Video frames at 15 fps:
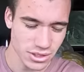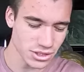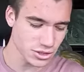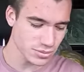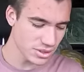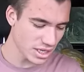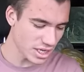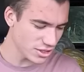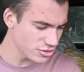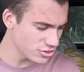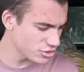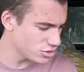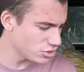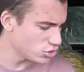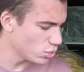Cost me
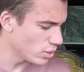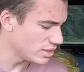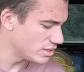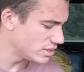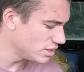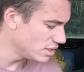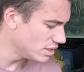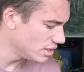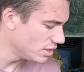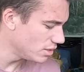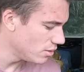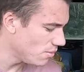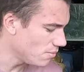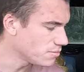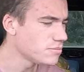120
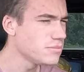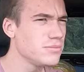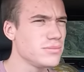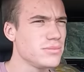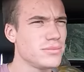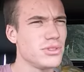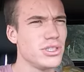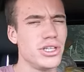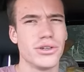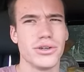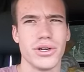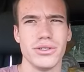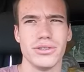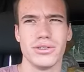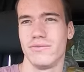
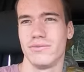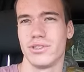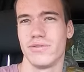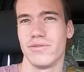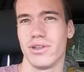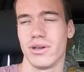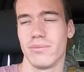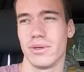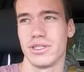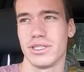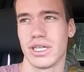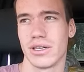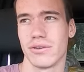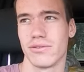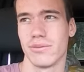euros to fill up my
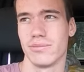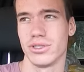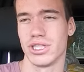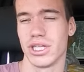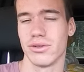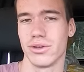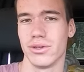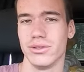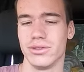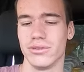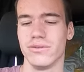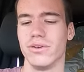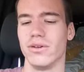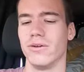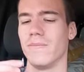tank from zero to
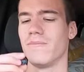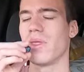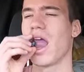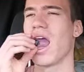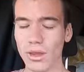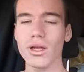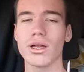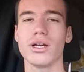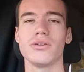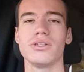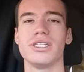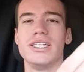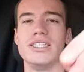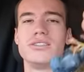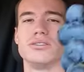full.
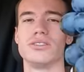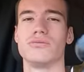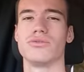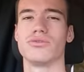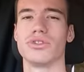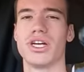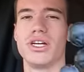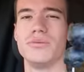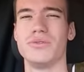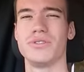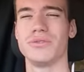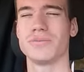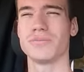Currently eating some grapes.